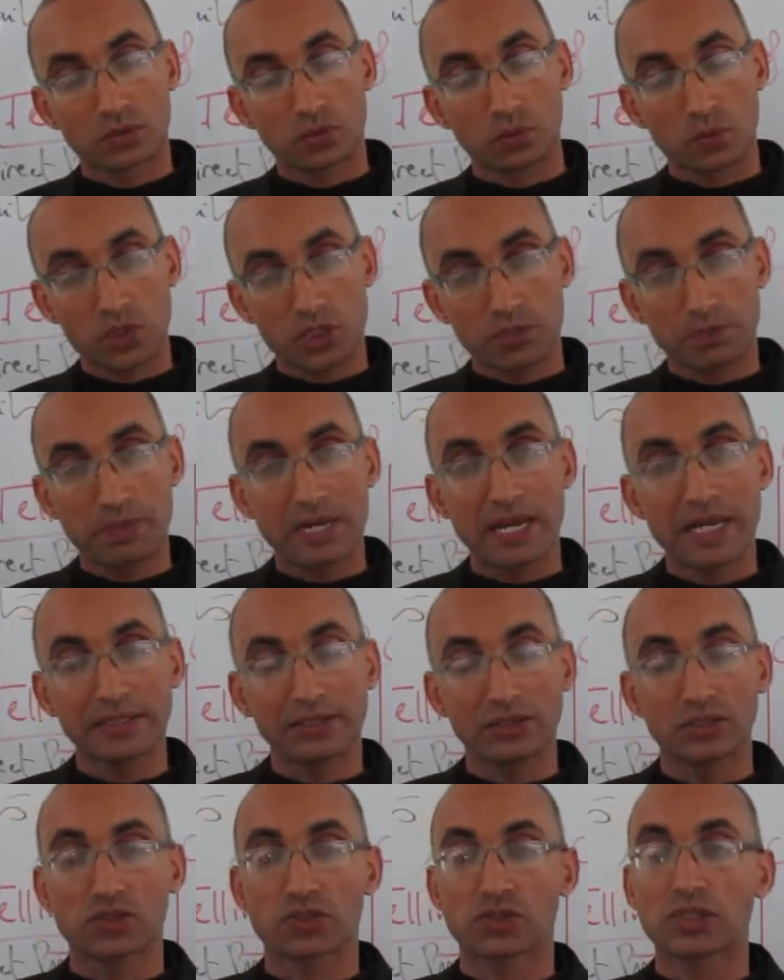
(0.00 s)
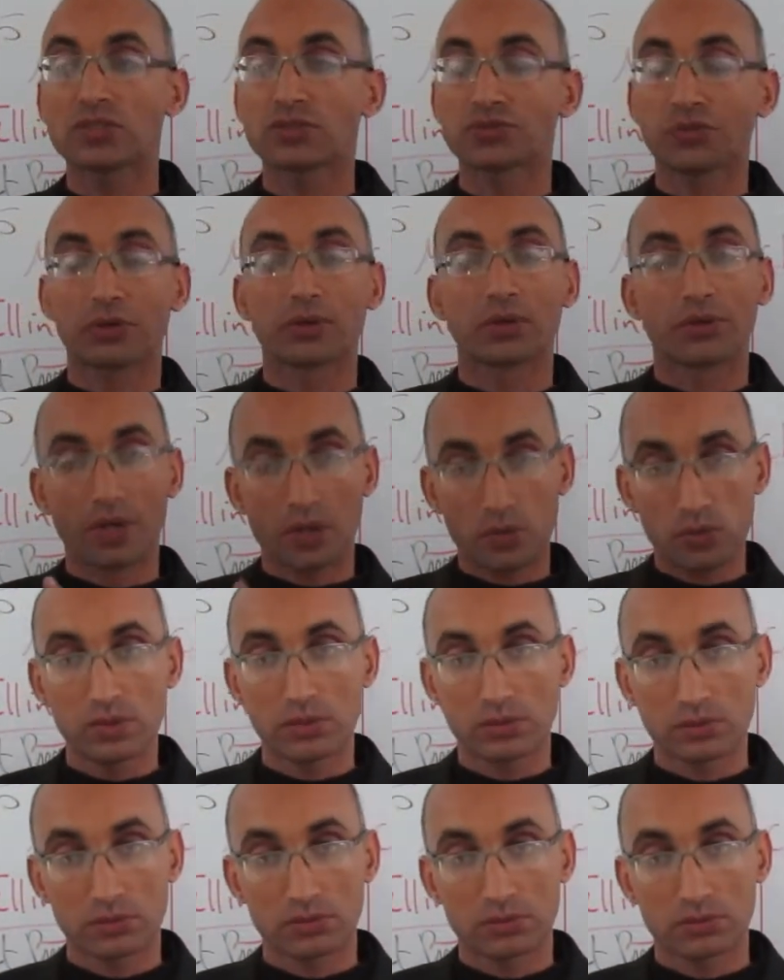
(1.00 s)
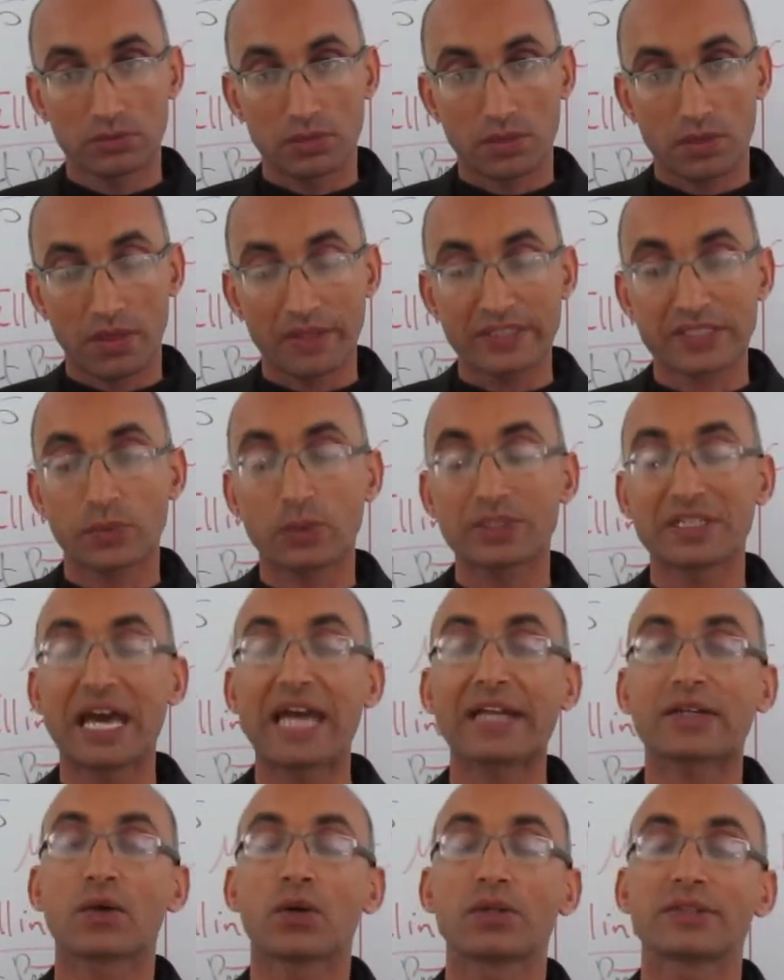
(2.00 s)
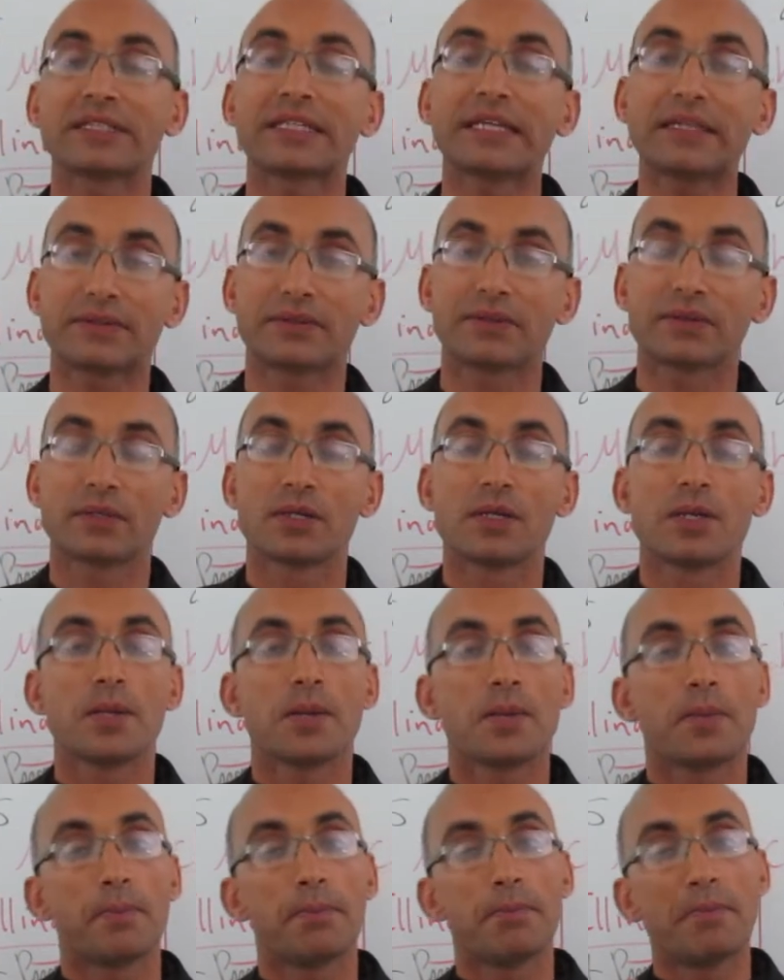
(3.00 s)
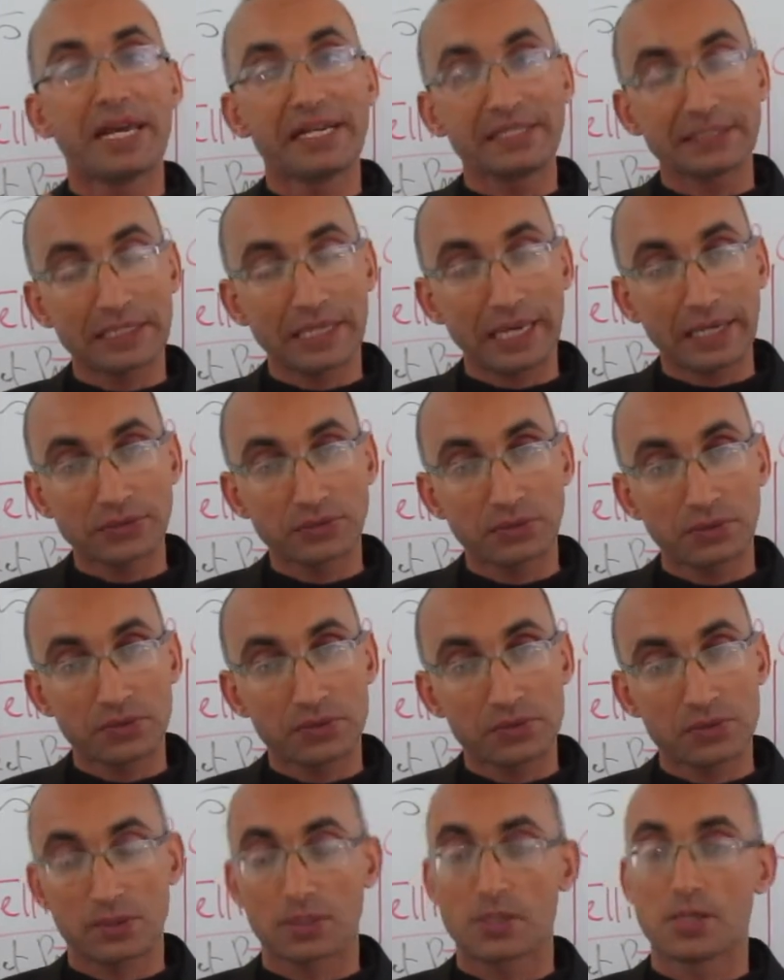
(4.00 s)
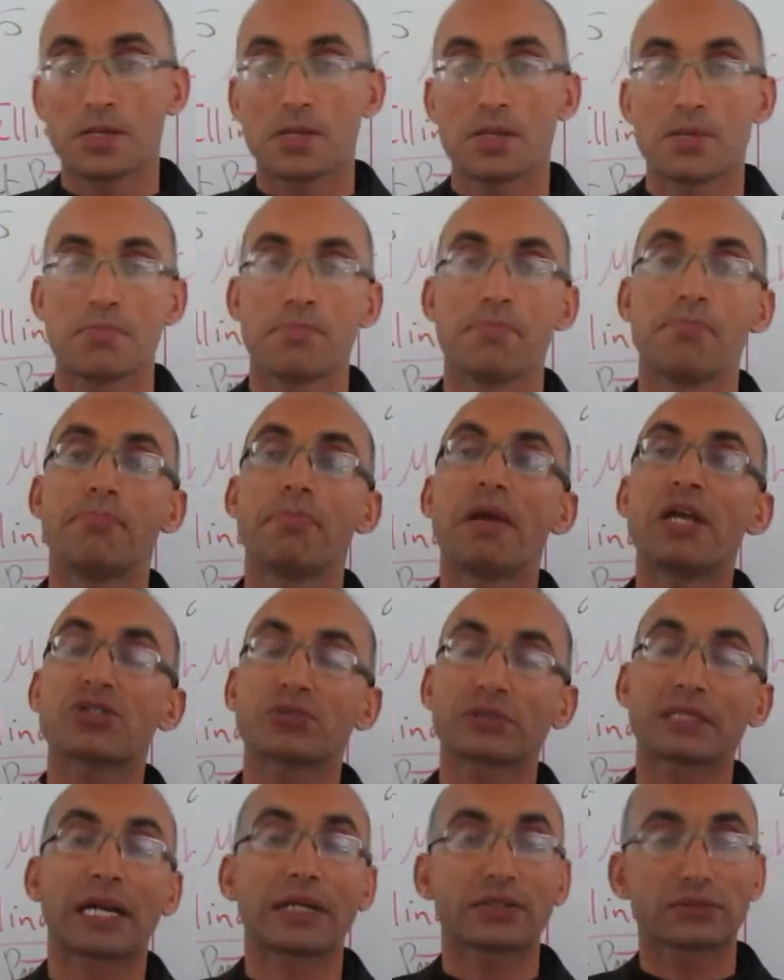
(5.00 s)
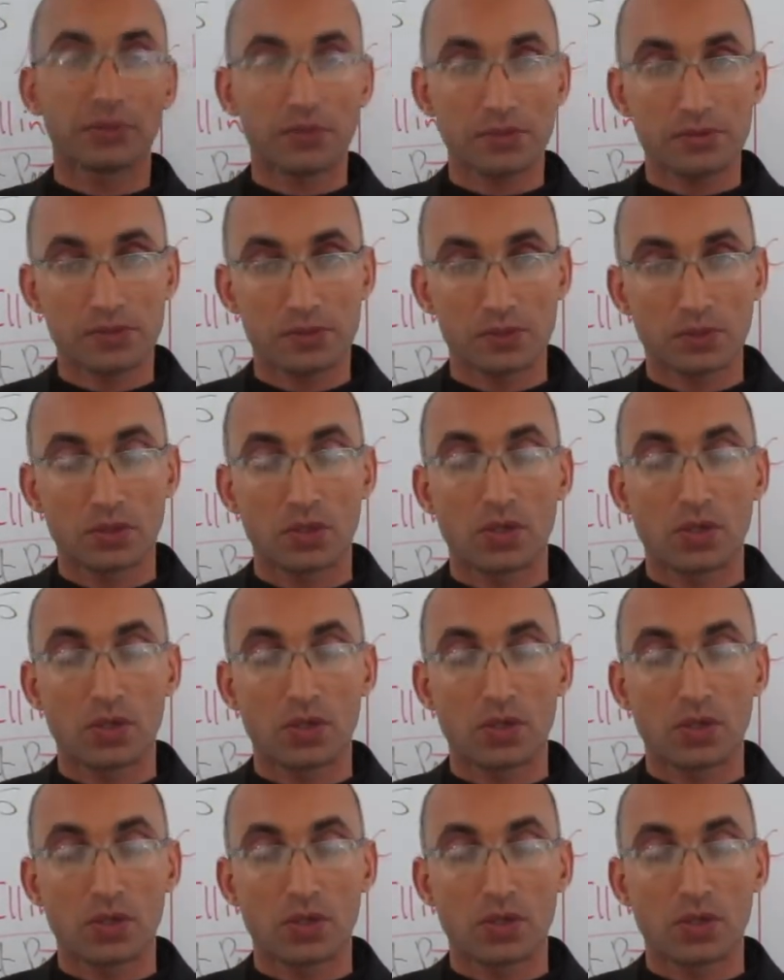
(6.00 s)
which play a central role. That's why they are called either main characters, major characters,